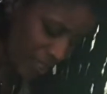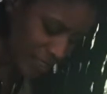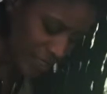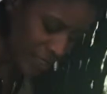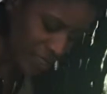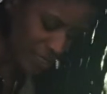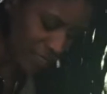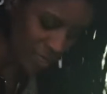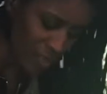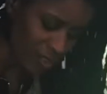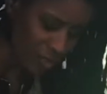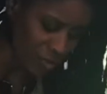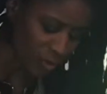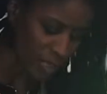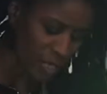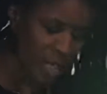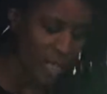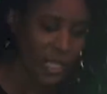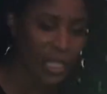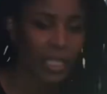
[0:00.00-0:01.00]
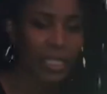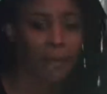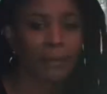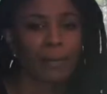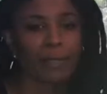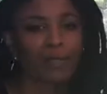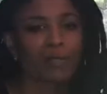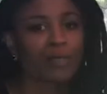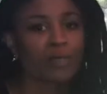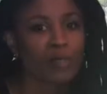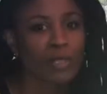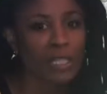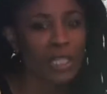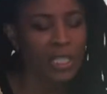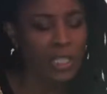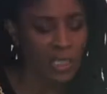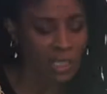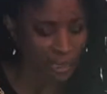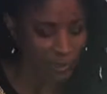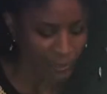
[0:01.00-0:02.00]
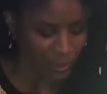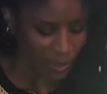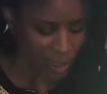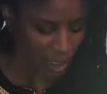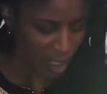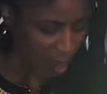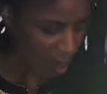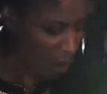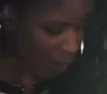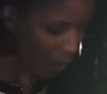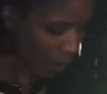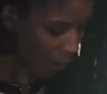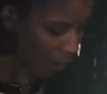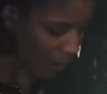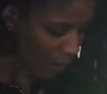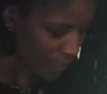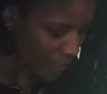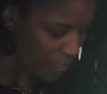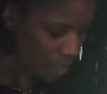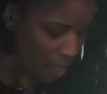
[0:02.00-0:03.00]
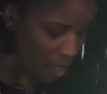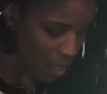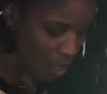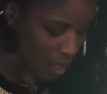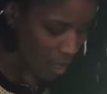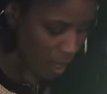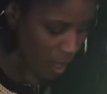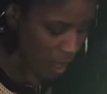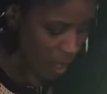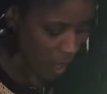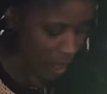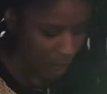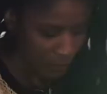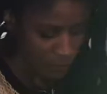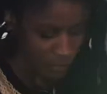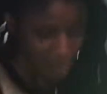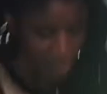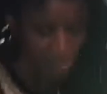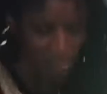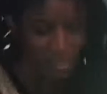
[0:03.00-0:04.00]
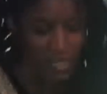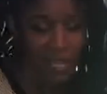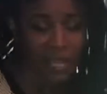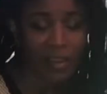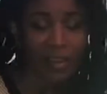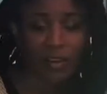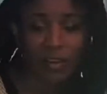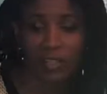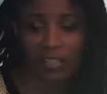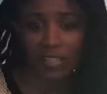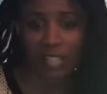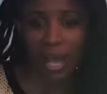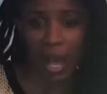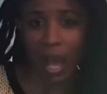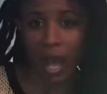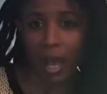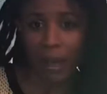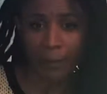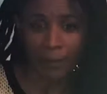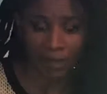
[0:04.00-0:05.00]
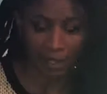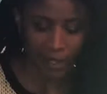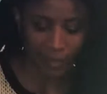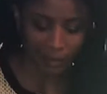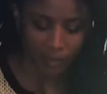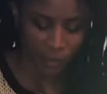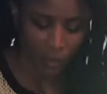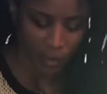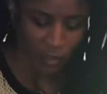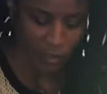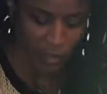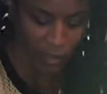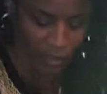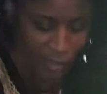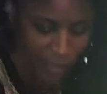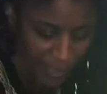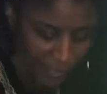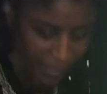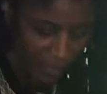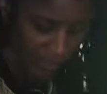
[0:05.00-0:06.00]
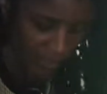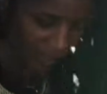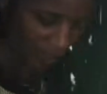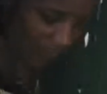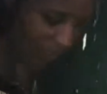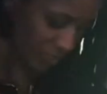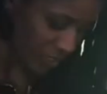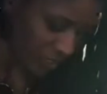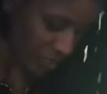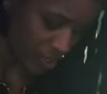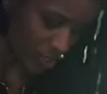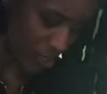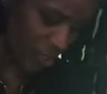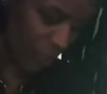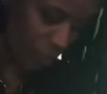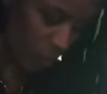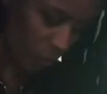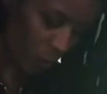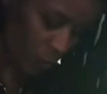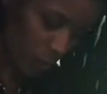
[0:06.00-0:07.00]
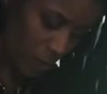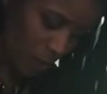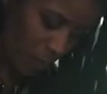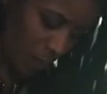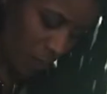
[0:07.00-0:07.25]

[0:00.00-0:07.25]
had scheduled, it can be really, really hard um, to stay on top of your fitness goals.